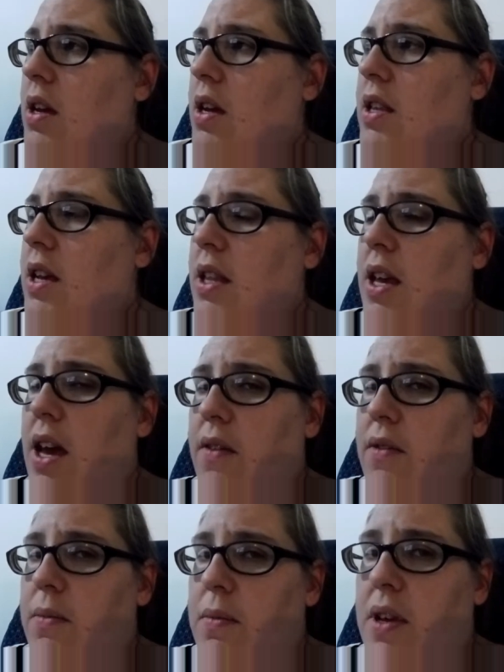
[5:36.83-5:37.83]
And lately I
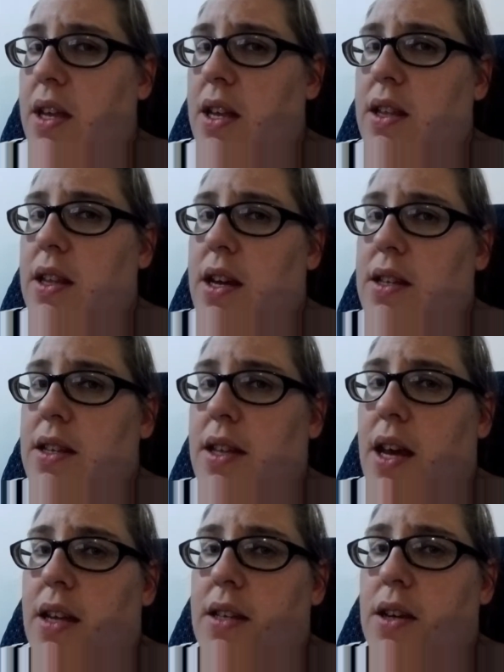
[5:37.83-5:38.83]
haven't even been getting that to
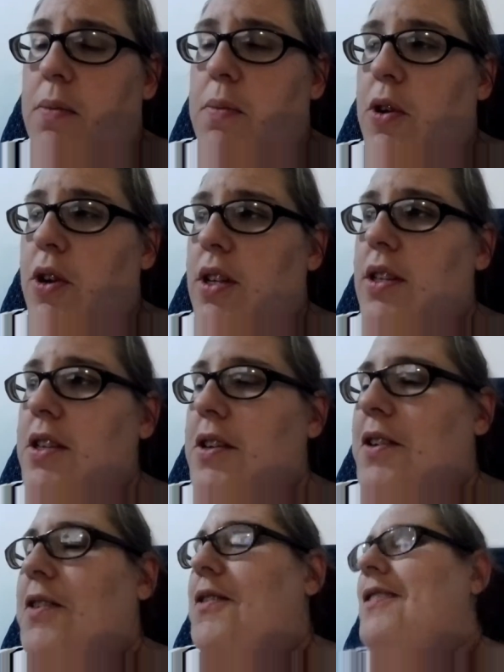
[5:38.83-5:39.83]
that until morning too.